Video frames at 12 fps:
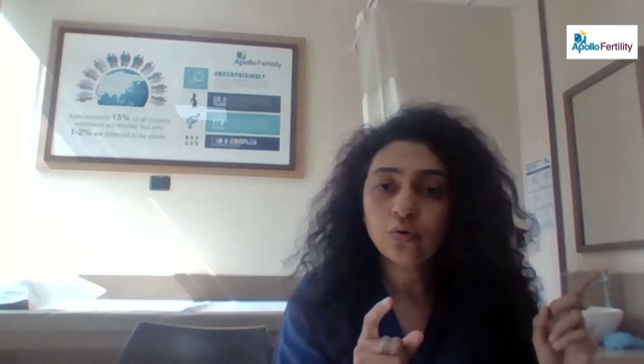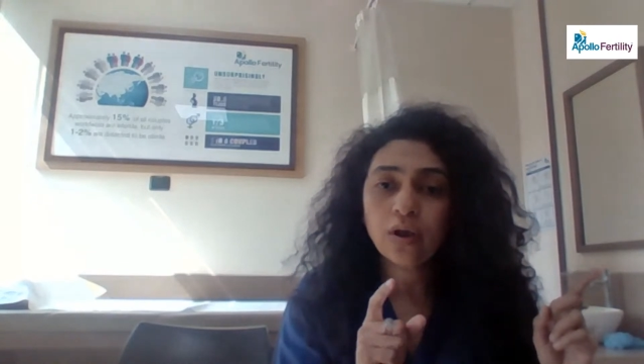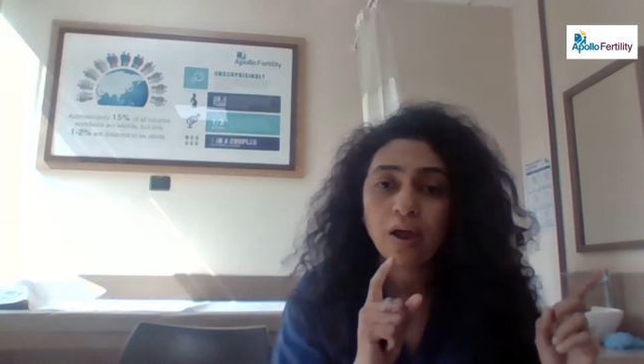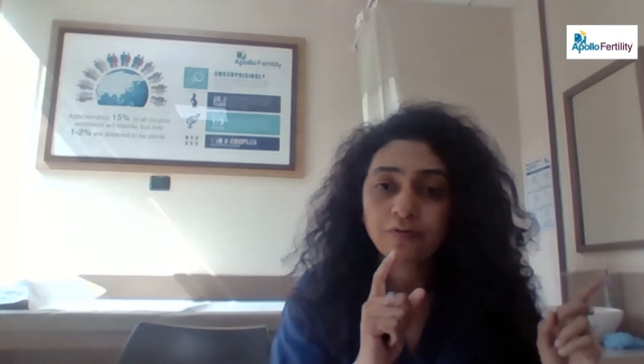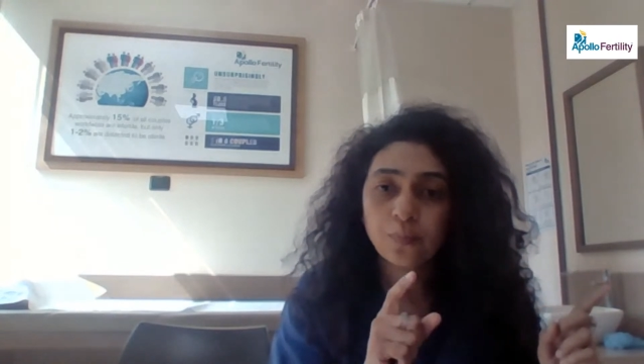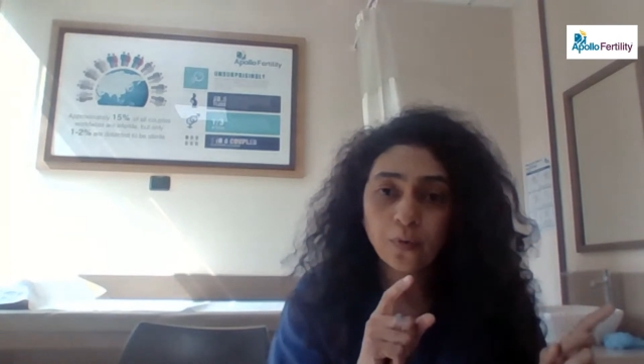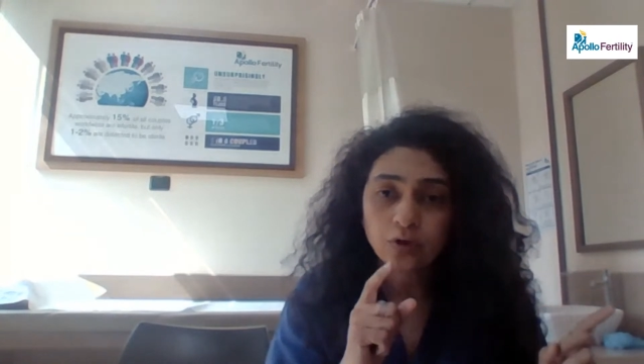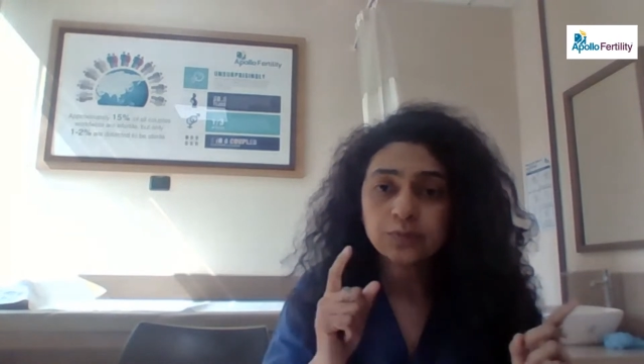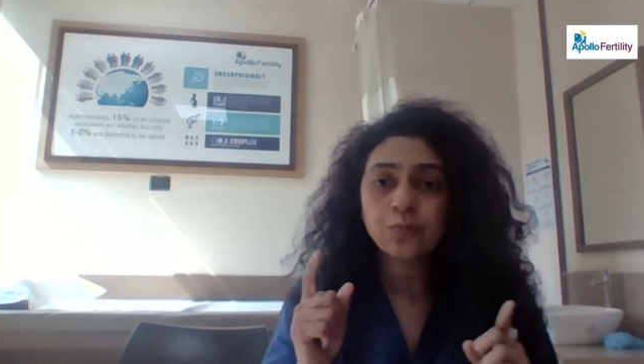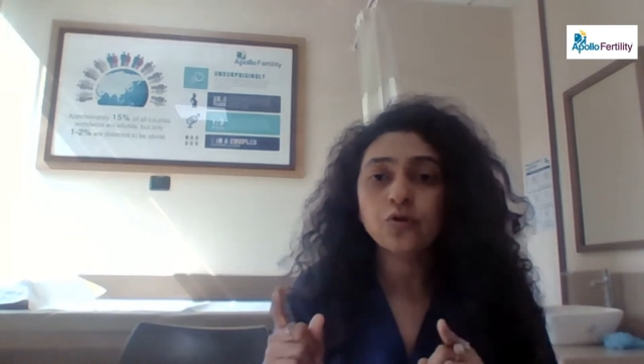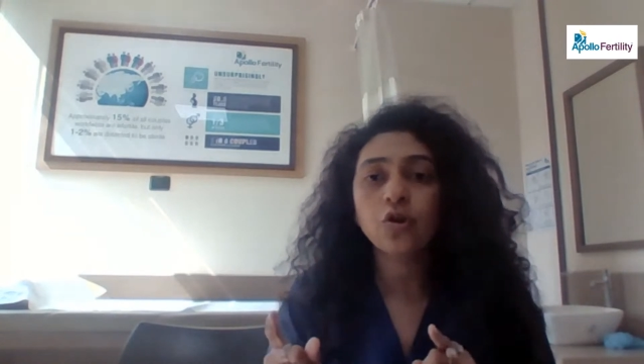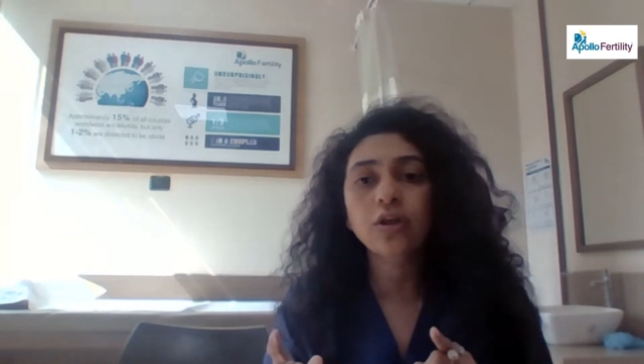you will have to
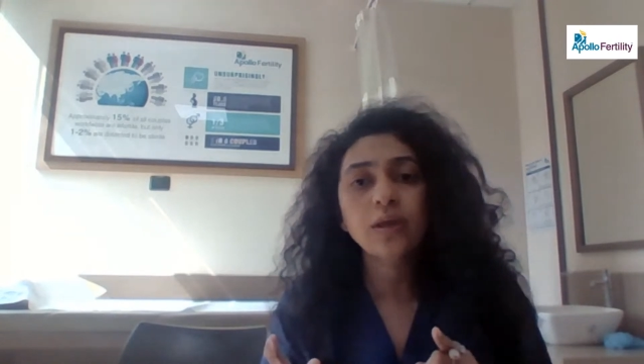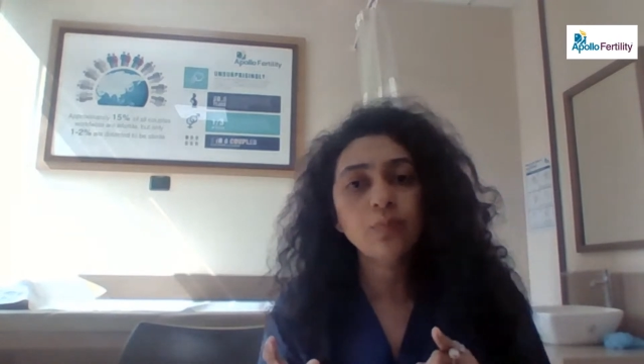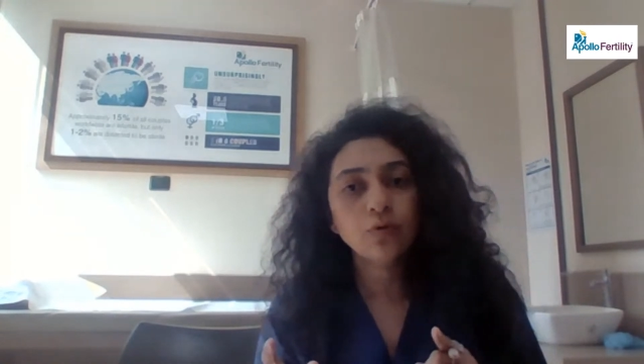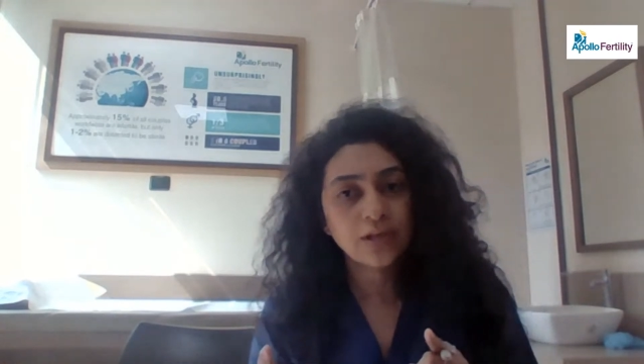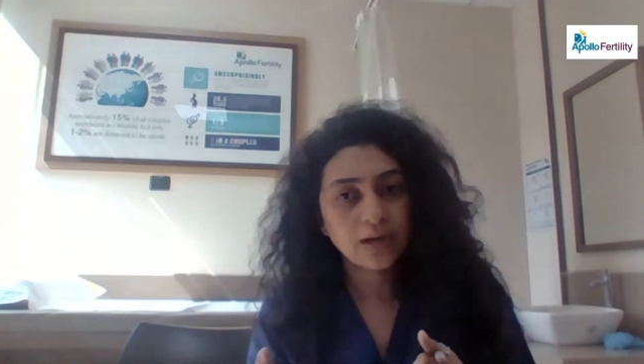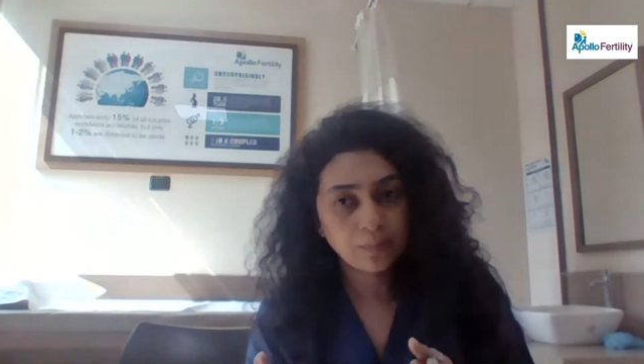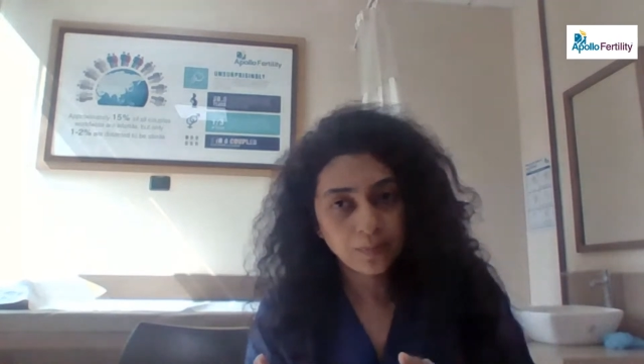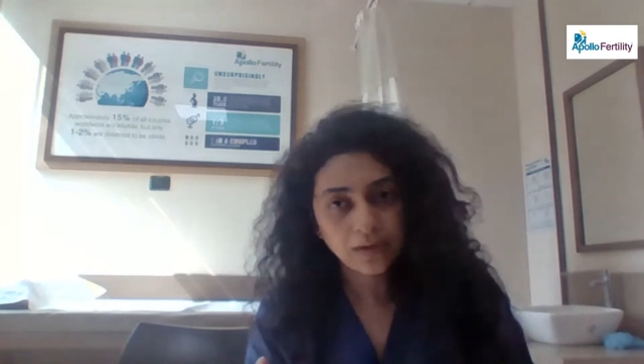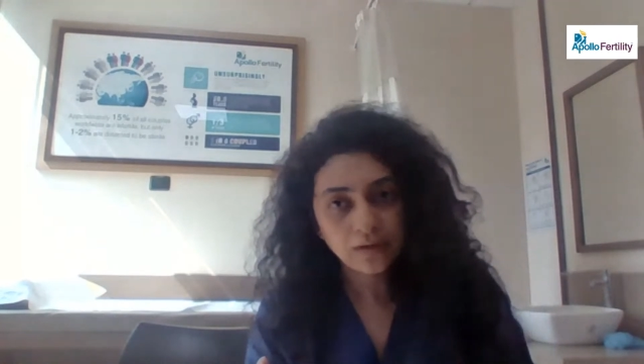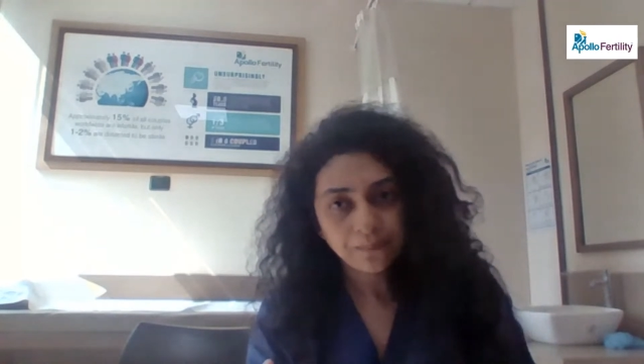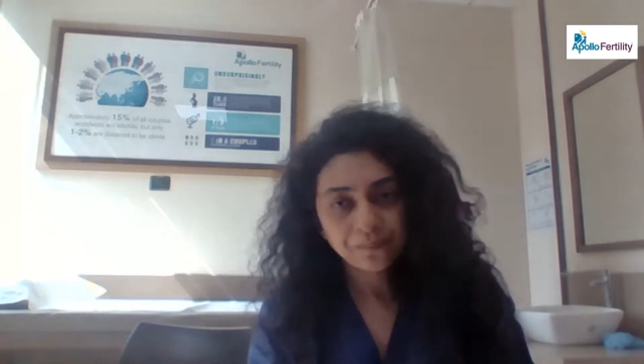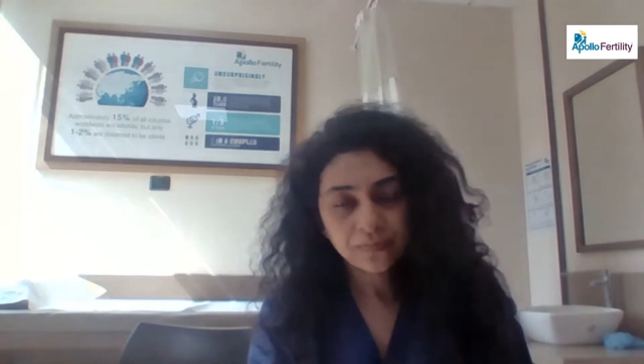postpone your
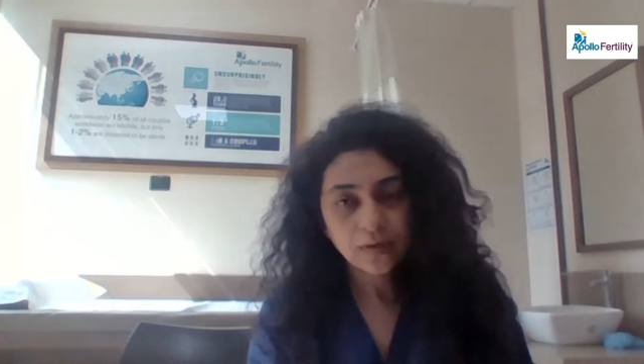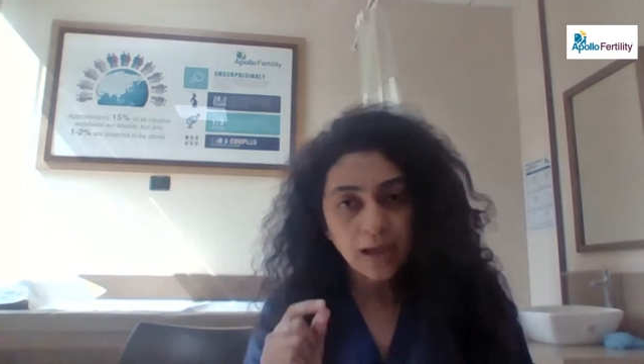chemotherapy,